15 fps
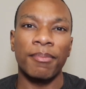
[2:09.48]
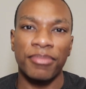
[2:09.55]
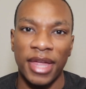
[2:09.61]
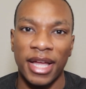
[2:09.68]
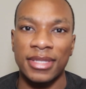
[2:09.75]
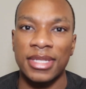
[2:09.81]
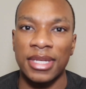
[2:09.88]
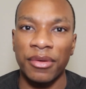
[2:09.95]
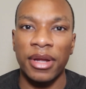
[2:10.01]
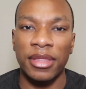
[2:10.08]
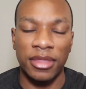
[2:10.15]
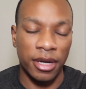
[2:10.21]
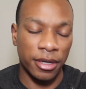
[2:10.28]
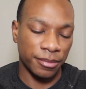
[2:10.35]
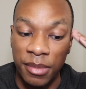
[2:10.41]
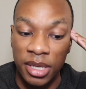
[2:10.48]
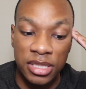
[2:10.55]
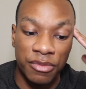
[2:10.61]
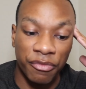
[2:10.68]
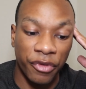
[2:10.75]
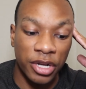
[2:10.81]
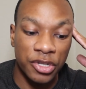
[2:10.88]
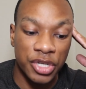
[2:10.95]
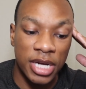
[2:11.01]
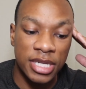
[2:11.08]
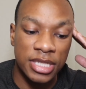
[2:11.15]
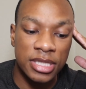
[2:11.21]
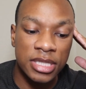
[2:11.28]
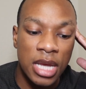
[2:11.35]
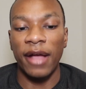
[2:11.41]
that's it right there. Make some
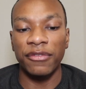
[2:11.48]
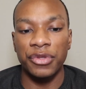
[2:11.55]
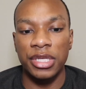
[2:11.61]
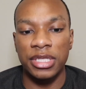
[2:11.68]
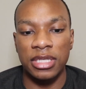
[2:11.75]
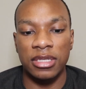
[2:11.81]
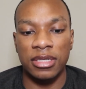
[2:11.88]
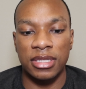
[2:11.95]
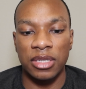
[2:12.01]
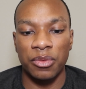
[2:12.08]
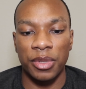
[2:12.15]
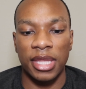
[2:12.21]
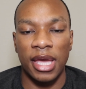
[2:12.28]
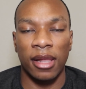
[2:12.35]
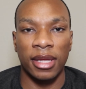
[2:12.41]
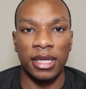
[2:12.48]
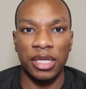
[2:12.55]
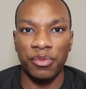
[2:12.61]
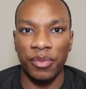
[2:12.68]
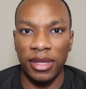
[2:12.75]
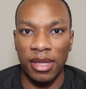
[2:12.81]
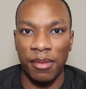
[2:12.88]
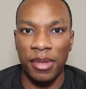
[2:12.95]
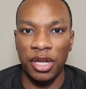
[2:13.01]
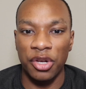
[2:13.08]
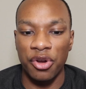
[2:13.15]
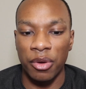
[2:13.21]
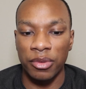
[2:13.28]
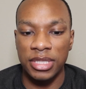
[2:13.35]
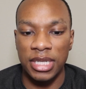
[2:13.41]
franchises. After this is a scene with Kelly. I didn't write that many
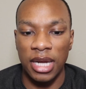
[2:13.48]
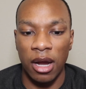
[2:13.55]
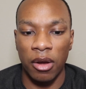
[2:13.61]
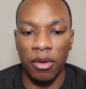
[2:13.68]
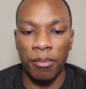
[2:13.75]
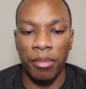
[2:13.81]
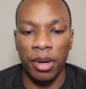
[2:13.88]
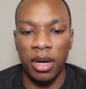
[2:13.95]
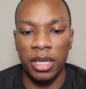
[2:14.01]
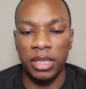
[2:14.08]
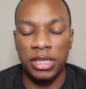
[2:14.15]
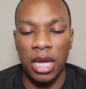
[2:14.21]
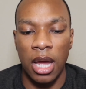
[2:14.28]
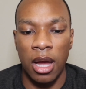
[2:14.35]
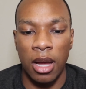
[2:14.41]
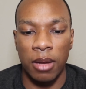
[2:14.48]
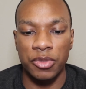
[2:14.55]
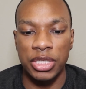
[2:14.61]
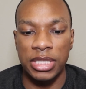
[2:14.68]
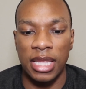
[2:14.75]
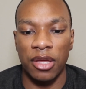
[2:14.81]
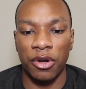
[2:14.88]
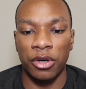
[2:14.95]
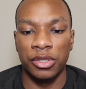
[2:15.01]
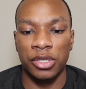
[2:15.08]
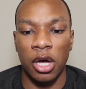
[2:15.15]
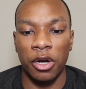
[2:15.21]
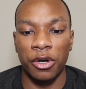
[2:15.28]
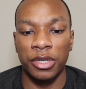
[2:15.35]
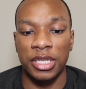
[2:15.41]
notes down, but she said that her
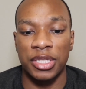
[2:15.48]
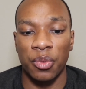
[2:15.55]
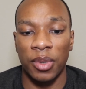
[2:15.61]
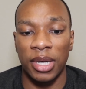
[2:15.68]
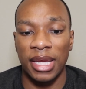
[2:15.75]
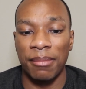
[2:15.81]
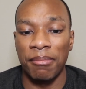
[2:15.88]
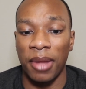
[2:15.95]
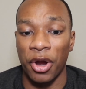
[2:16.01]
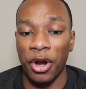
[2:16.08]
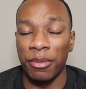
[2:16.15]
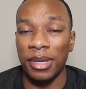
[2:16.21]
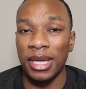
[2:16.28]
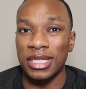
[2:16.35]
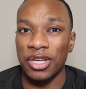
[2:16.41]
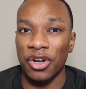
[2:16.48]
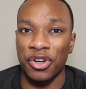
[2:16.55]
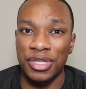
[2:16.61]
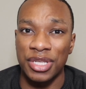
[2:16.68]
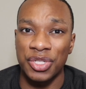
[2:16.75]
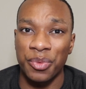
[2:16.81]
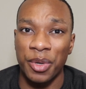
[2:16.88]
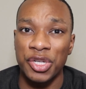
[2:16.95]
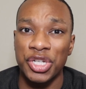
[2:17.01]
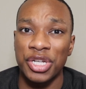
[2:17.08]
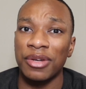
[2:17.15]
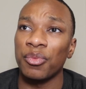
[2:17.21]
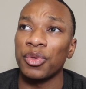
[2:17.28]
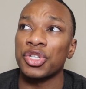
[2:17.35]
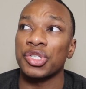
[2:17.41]
daughter doesn't want to get married because of her
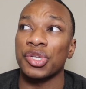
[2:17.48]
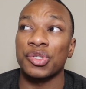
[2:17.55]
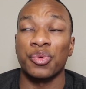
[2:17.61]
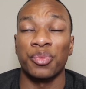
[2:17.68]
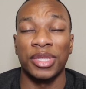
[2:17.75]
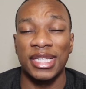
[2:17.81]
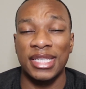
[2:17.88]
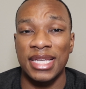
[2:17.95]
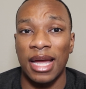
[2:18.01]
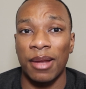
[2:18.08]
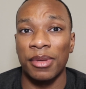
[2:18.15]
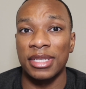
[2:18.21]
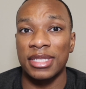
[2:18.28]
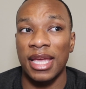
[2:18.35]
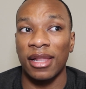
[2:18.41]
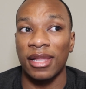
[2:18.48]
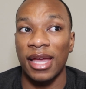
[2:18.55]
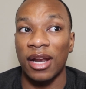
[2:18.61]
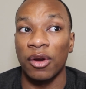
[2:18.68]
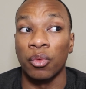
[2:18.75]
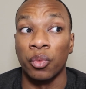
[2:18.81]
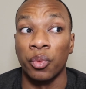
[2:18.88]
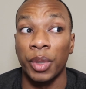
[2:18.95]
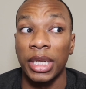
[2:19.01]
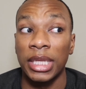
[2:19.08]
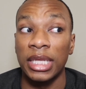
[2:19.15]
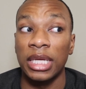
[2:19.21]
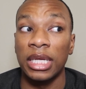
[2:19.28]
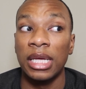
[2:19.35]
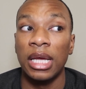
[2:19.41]
situation, which is also really sad because Kelly had a
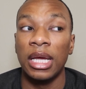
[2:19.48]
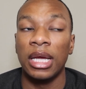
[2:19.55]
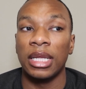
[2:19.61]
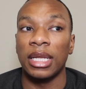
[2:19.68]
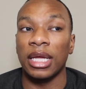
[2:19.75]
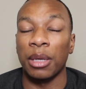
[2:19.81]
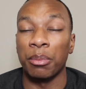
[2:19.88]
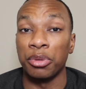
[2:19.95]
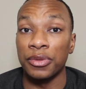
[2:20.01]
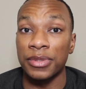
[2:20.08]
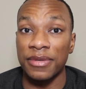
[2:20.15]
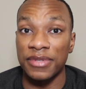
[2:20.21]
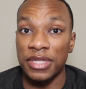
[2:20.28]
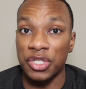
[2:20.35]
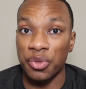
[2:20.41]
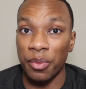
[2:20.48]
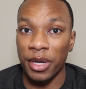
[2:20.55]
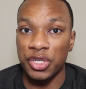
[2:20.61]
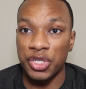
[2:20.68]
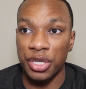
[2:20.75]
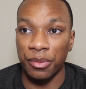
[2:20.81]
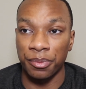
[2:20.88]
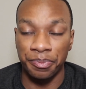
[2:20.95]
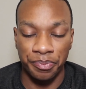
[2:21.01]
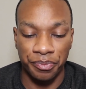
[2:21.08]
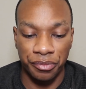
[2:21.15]
really like abusive situation